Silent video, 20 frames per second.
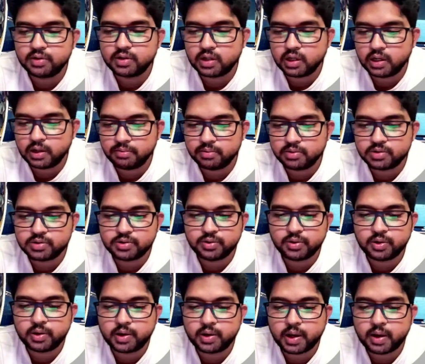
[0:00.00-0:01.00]
different
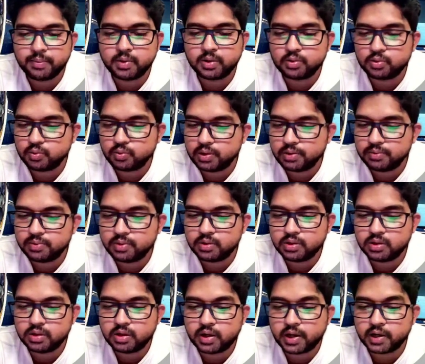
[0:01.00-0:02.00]
levels. You are having two
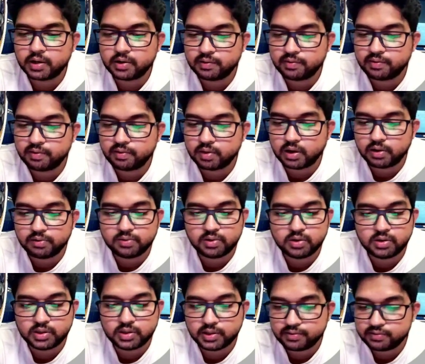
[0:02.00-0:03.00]
level,
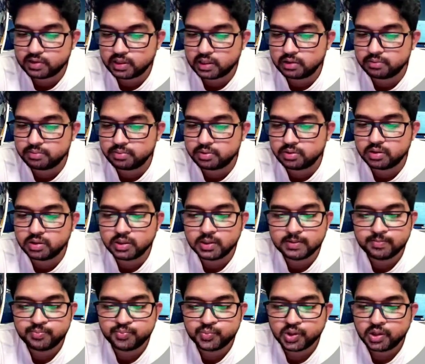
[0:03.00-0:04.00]
HTFOC level, DFT
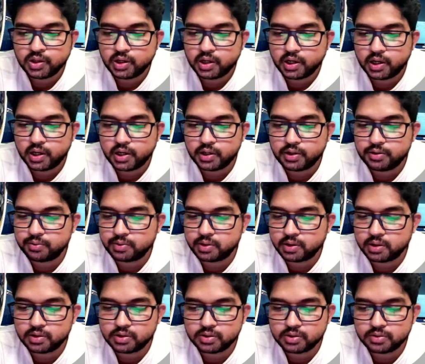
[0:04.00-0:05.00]
level,
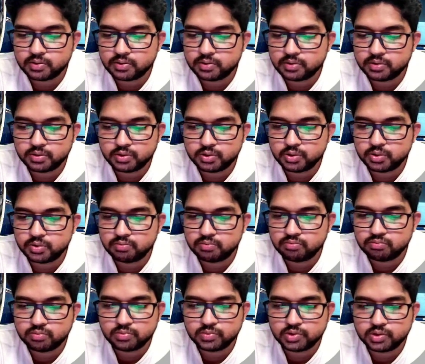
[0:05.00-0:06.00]
and you can
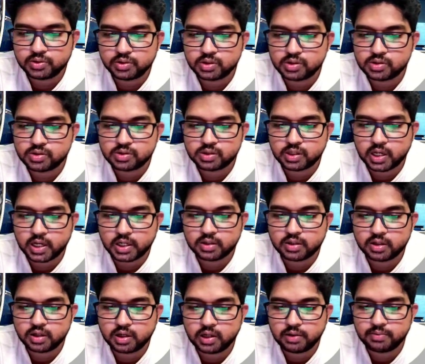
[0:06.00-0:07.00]

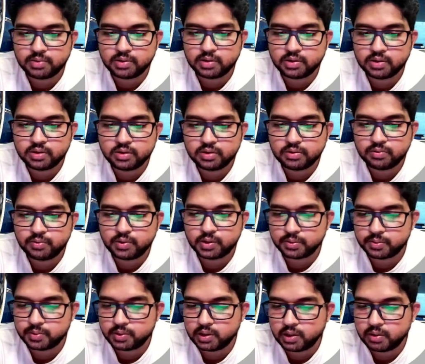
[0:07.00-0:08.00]
just select the label,
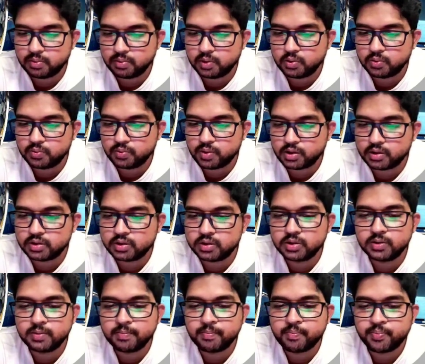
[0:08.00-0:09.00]
whatever level you
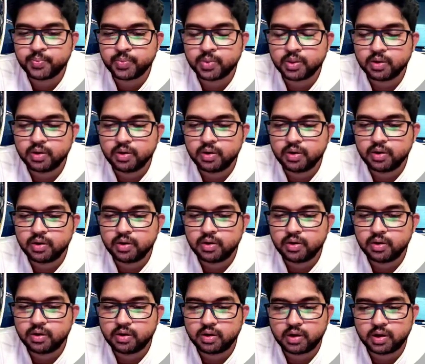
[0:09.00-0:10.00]
want,
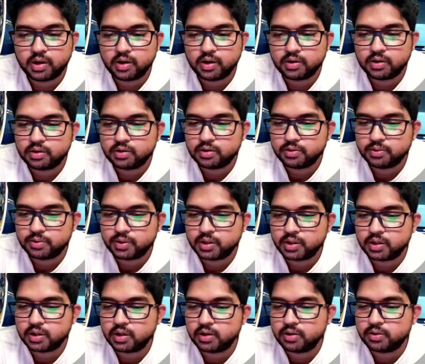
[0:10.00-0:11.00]
and
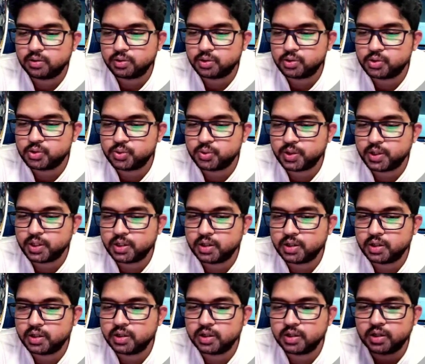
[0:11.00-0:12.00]
you can click on the
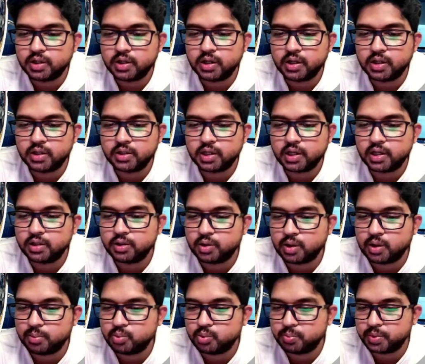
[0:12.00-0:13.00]
join. And
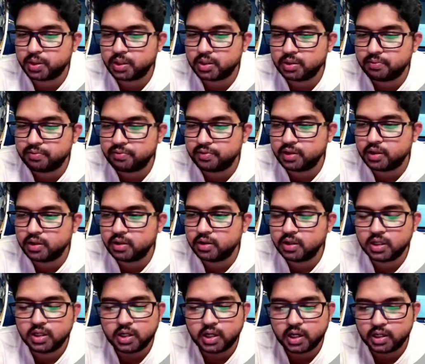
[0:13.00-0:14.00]
then you have to pay the
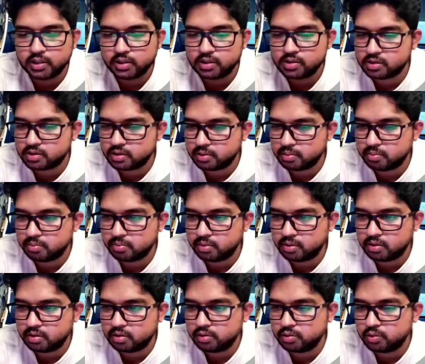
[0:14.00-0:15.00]
fee, and this is
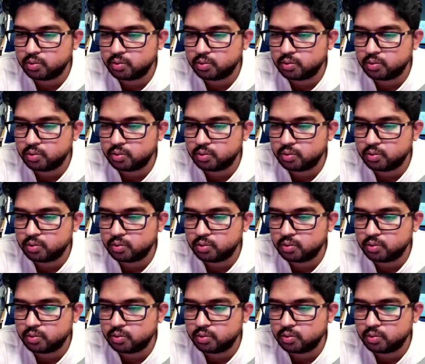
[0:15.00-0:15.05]
the